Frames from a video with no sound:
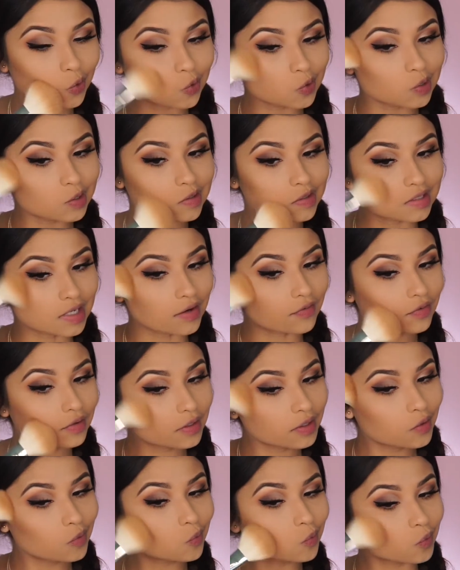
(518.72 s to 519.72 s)
So she's
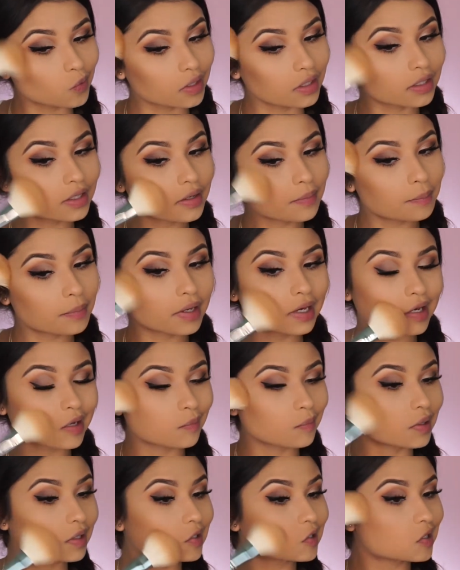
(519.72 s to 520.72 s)
definitely really
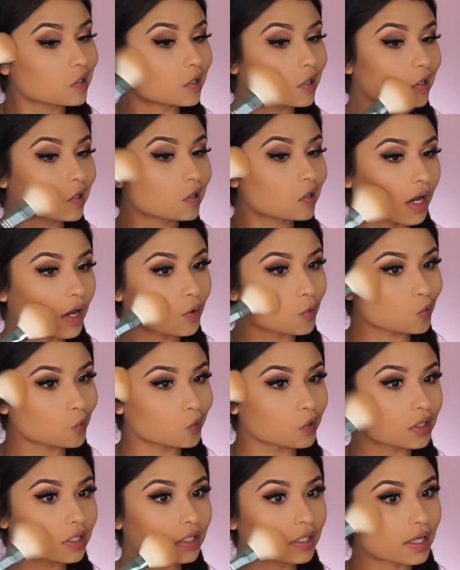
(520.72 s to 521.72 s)
pigmented. I
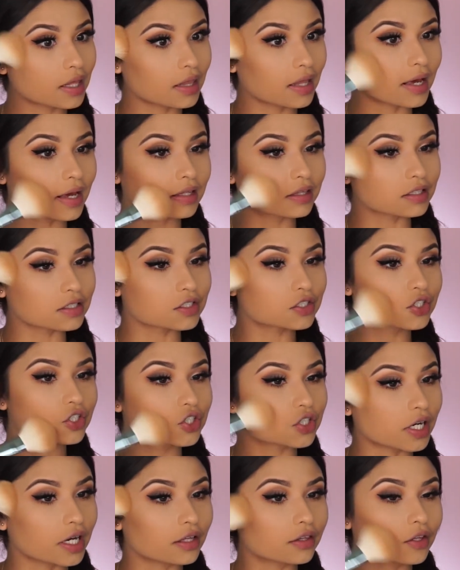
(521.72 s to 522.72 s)
really like this
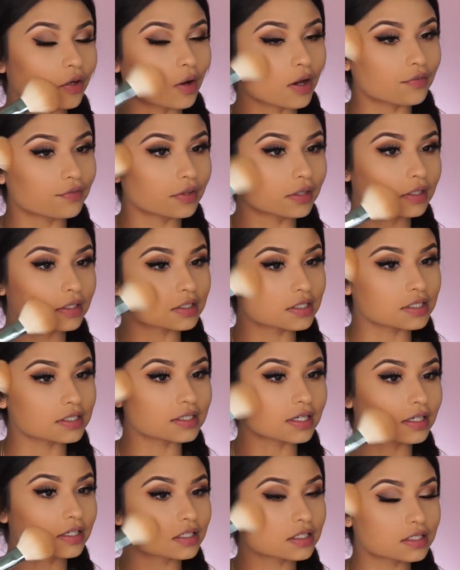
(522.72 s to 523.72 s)
shade though. I feel like this
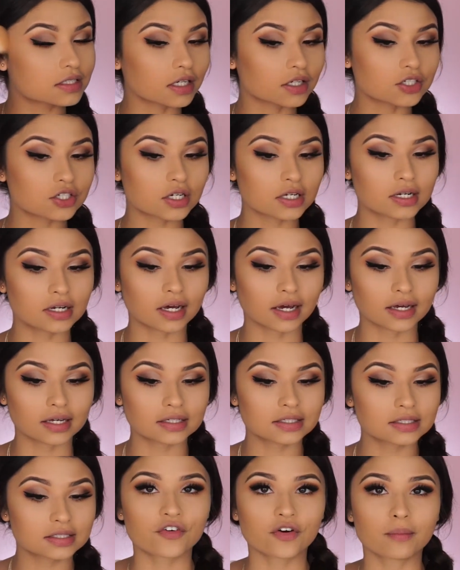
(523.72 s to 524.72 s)
is like such a
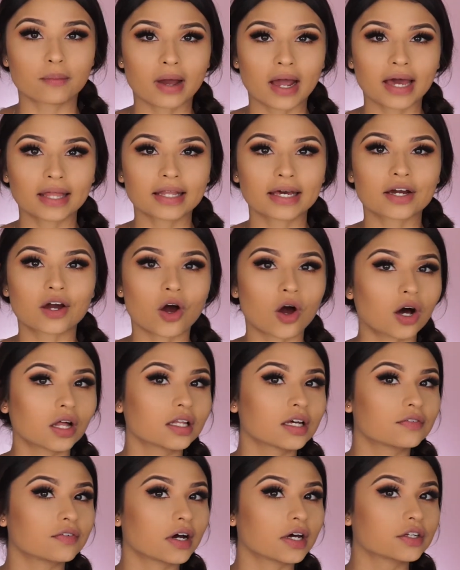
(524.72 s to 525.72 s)
nice, for my like
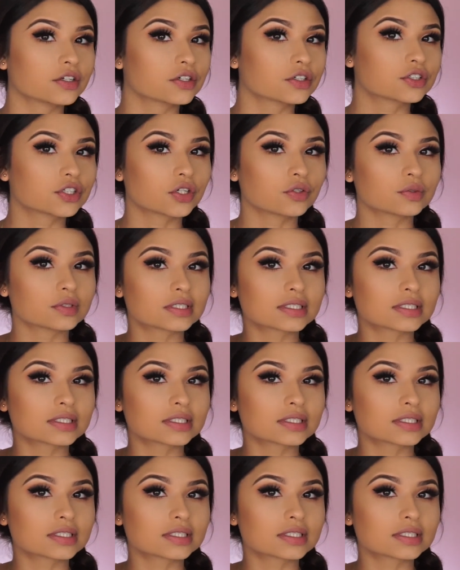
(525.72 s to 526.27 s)
olive undertone